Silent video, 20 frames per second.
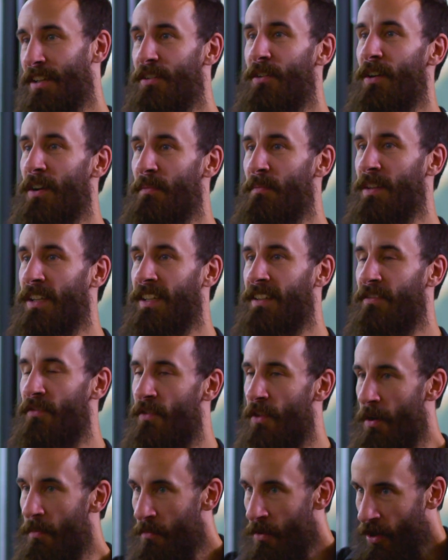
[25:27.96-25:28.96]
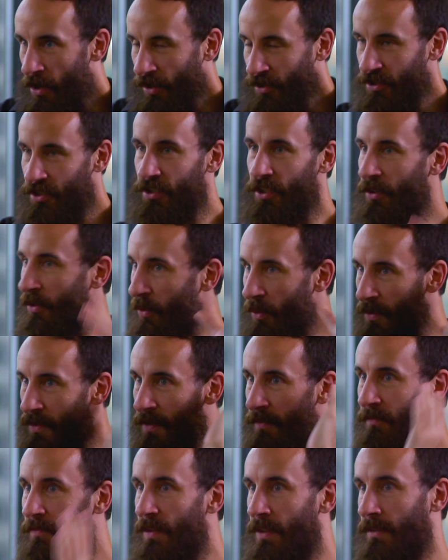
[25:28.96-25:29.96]
you know what I mean, the monster or
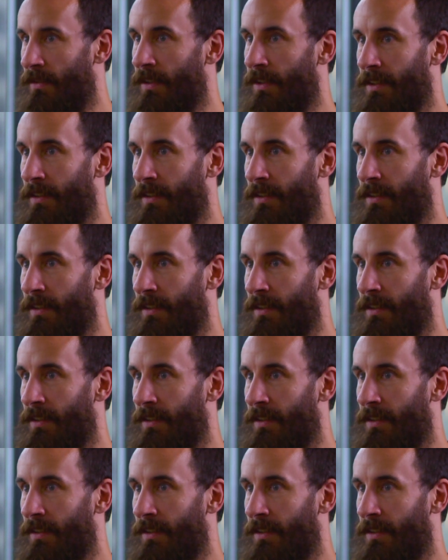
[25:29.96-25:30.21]
the villain.